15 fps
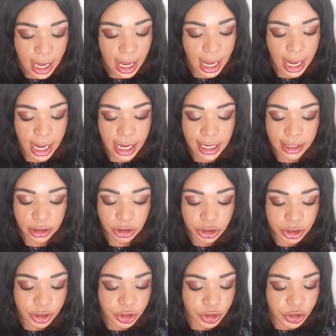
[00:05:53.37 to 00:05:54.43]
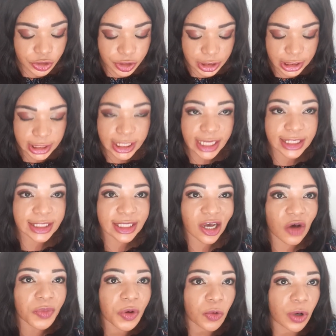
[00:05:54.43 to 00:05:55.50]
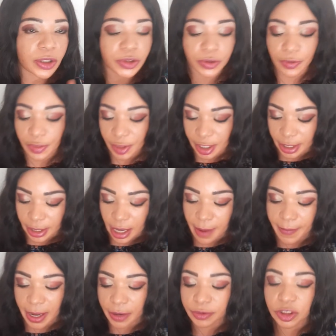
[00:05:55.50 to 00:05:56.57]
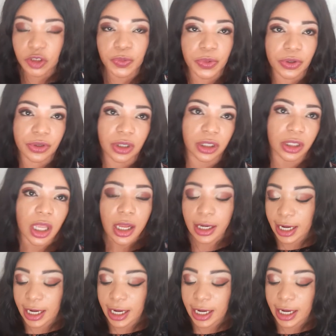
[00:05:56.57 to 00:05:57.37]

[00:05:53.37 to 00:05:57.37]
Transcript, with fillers: and just use it and tell me what you think about this product